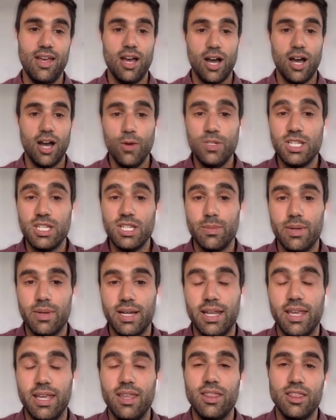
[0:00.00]

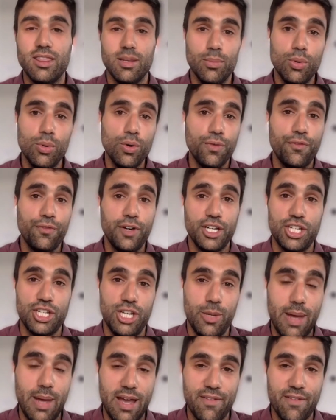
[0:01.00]
Ultimately, the more friction
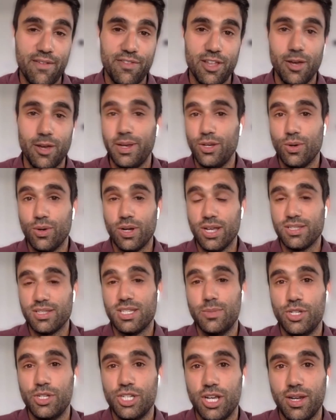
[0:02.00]
you have there in your
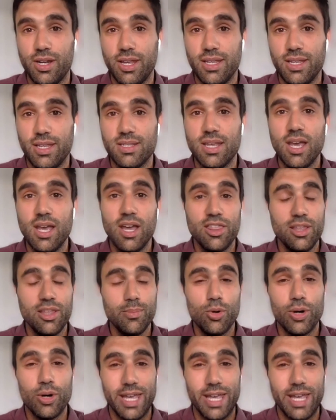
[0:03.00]
customer journeys, the more